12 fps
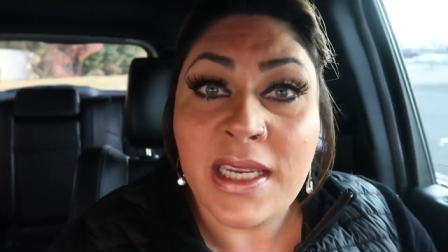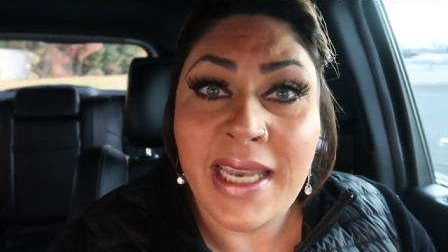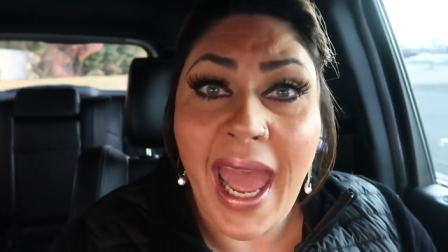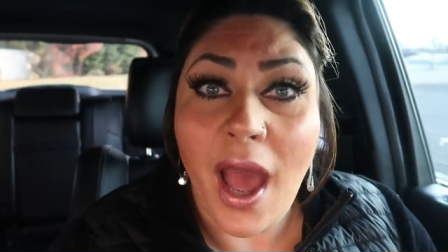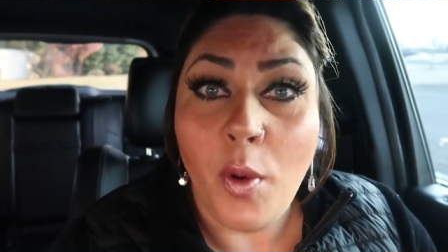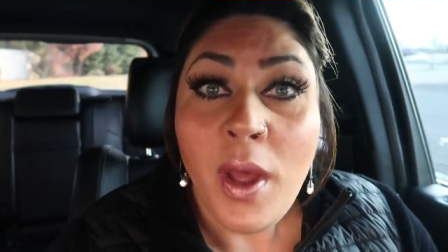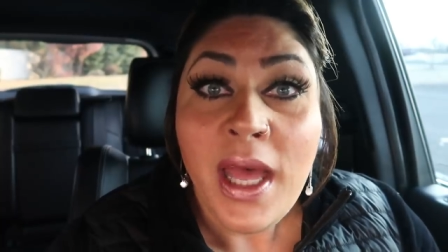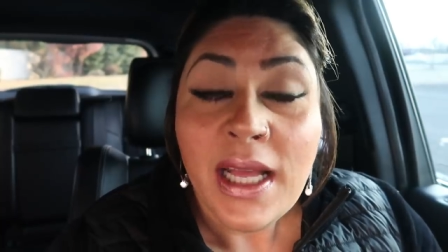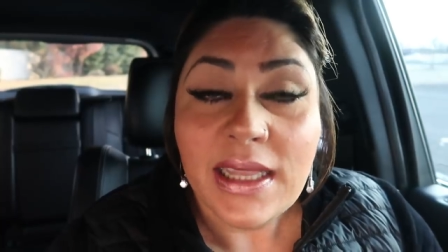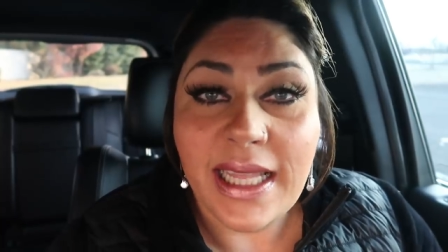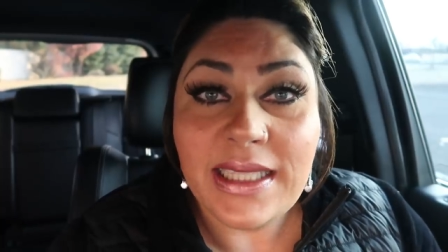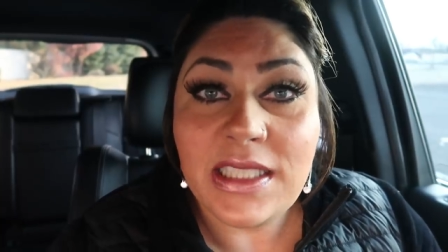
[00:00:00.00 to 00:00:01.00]
Now,
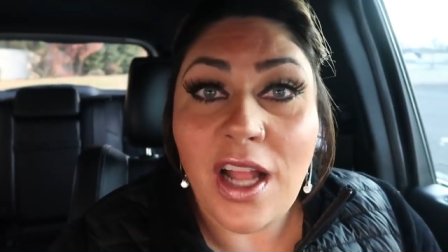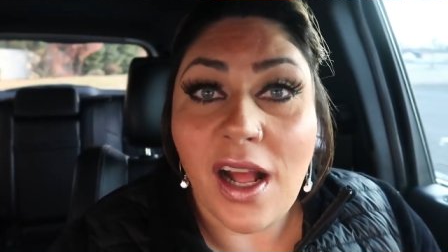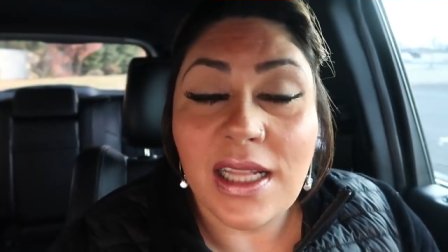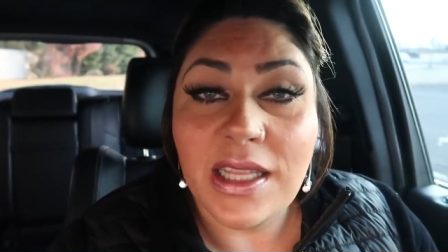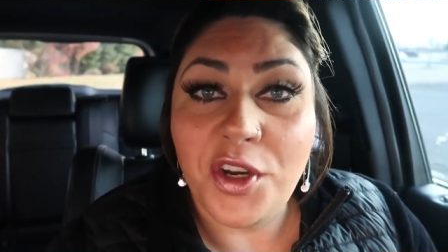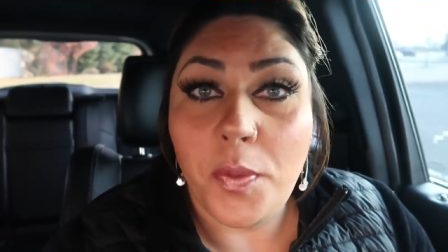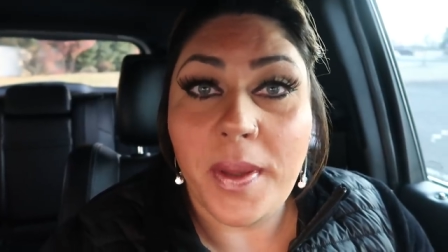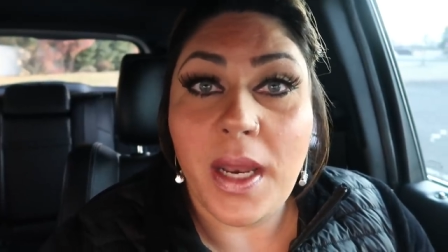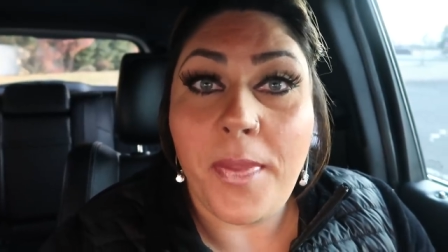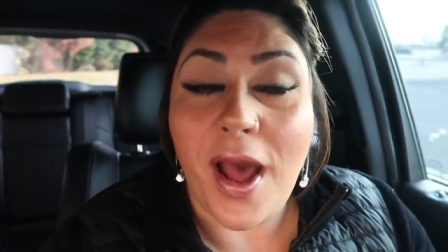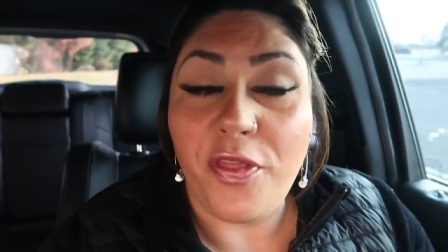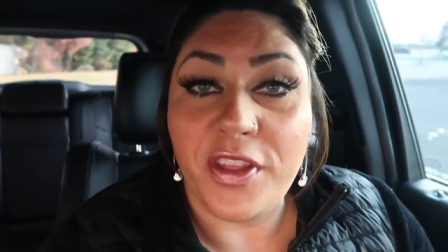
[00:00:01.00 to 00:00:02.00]
let's talk a little
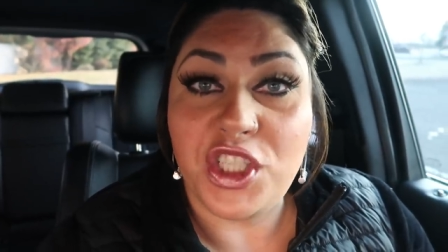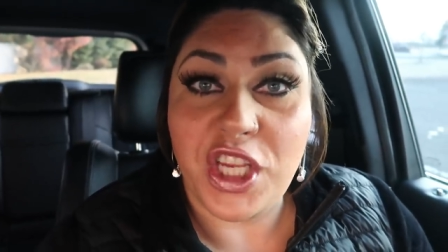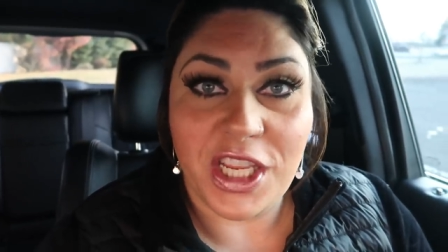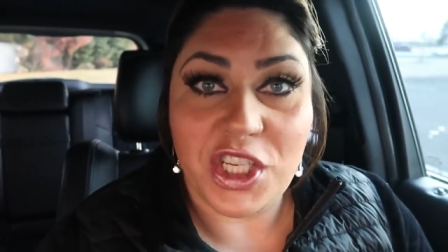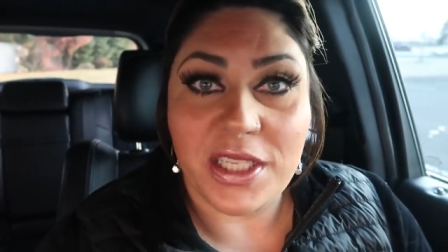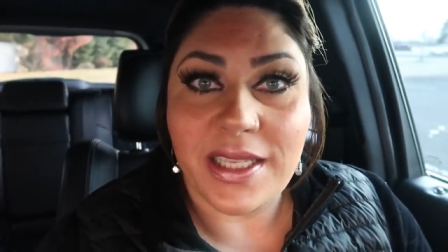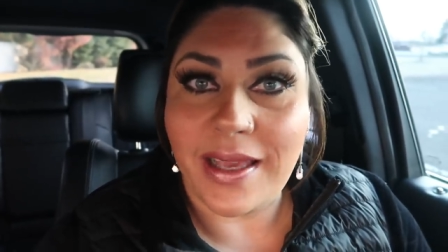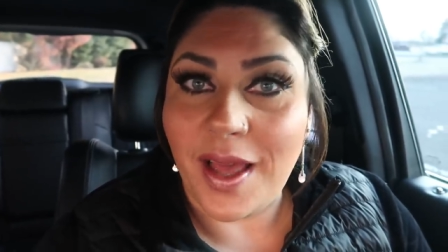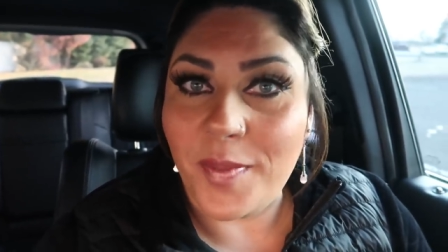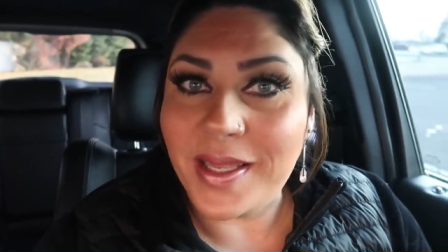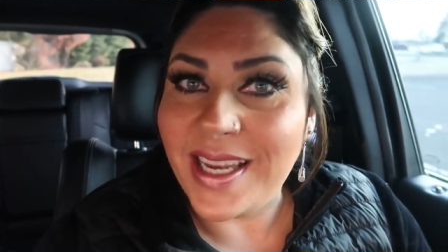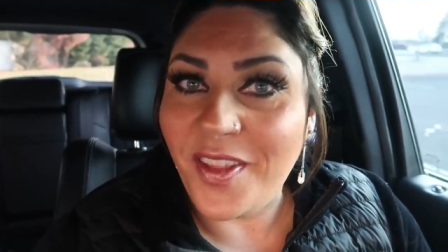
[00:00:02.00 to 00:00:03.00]
bit about the changes
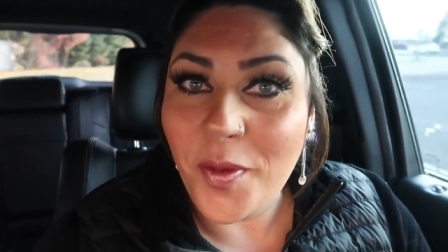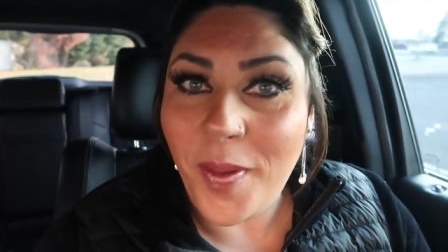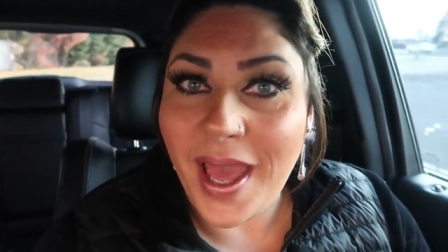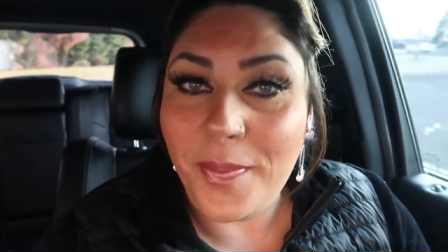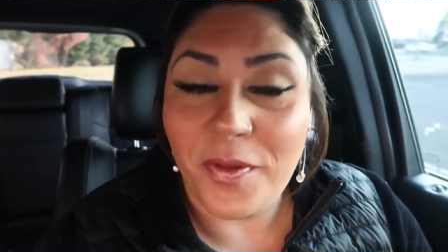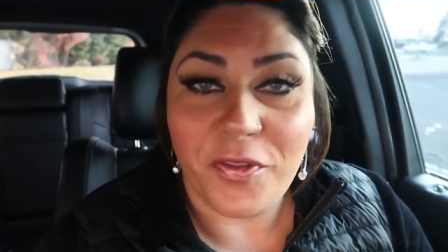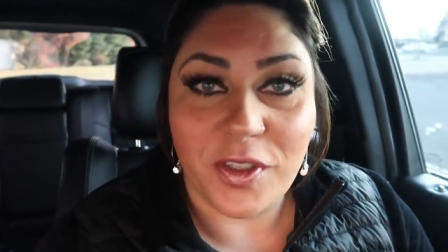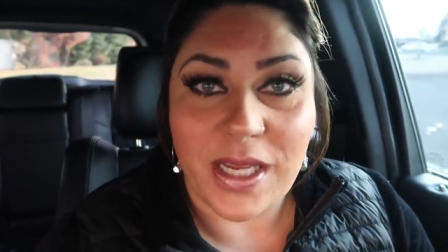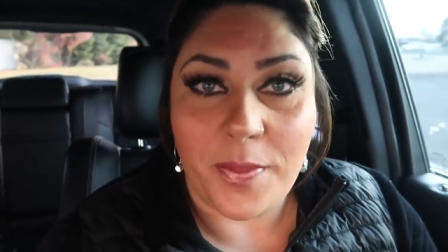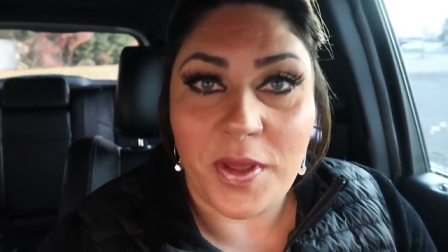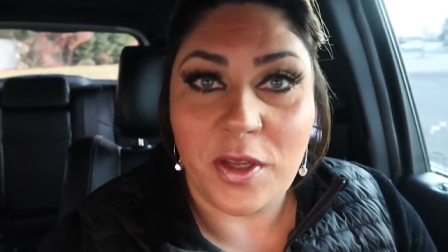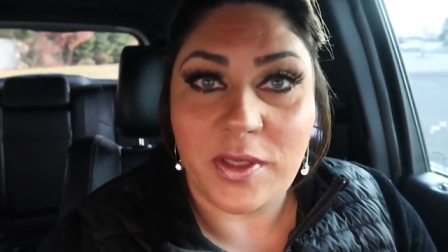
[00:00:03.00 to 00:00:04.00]
coming down the pipe for
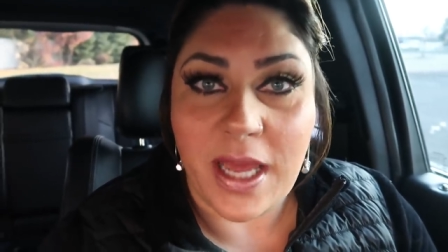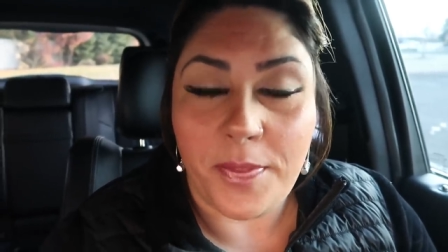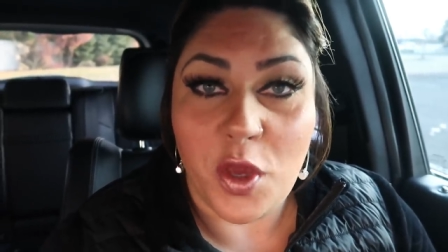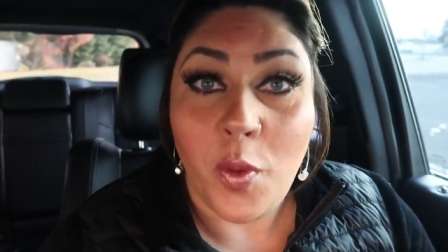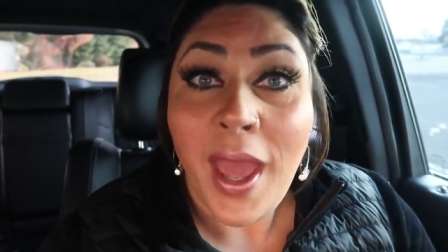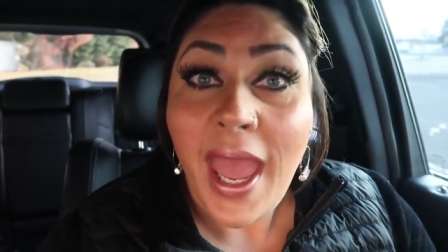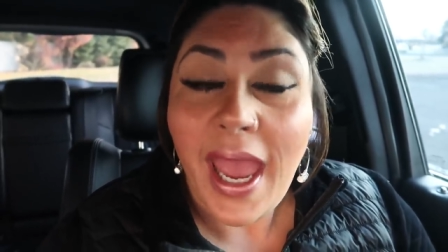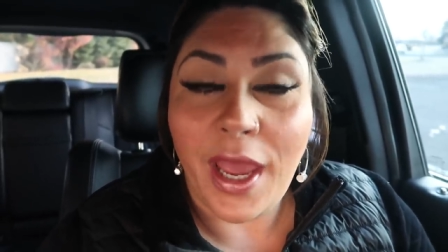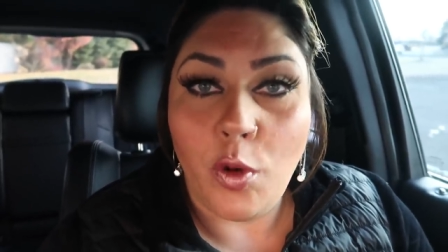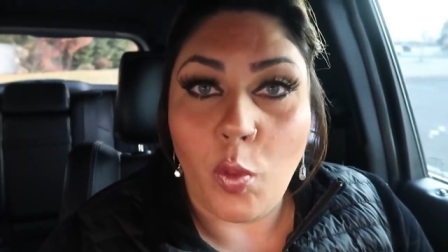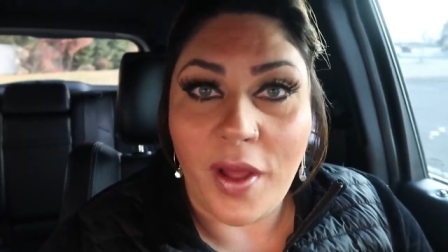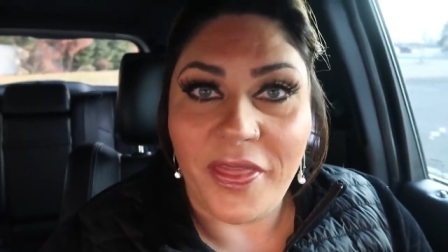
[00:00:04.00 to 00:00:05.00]
WW
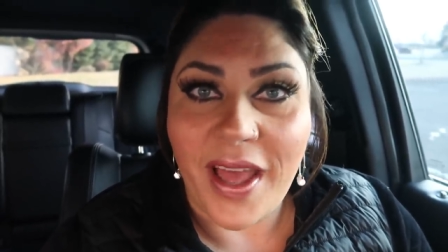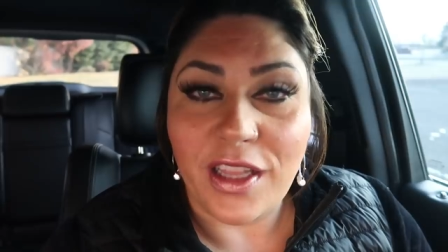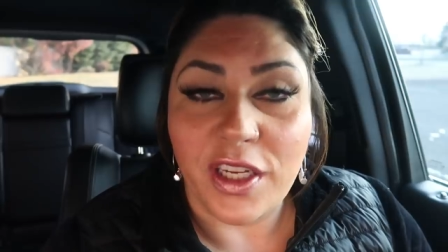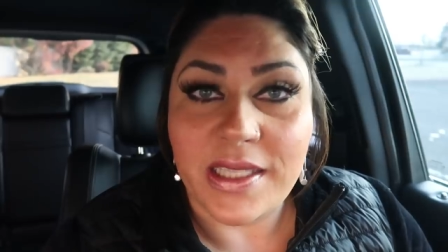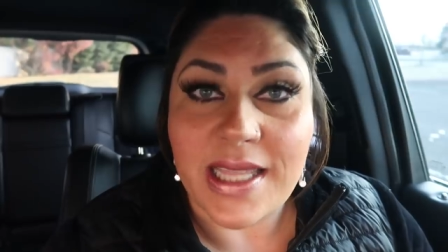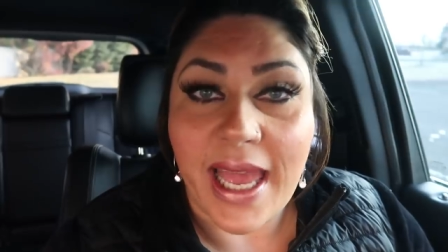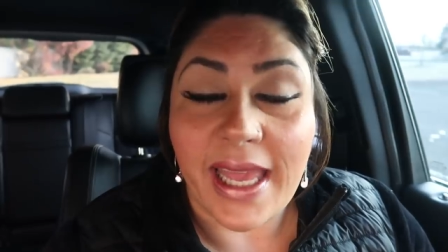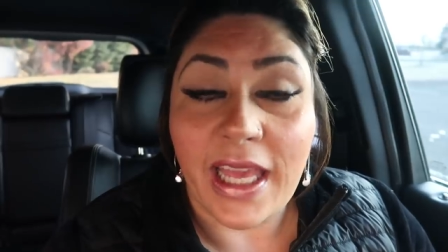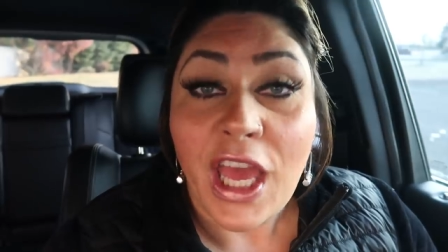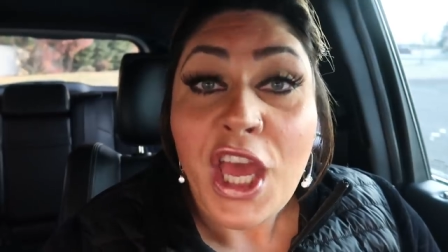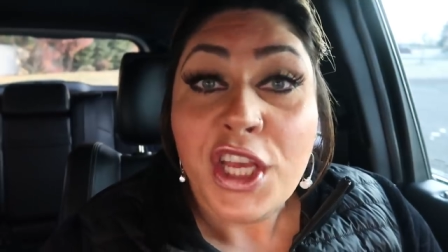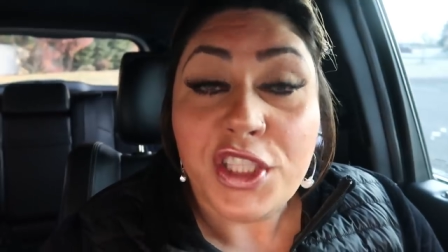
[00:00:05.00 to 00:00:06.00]
and what that looks like.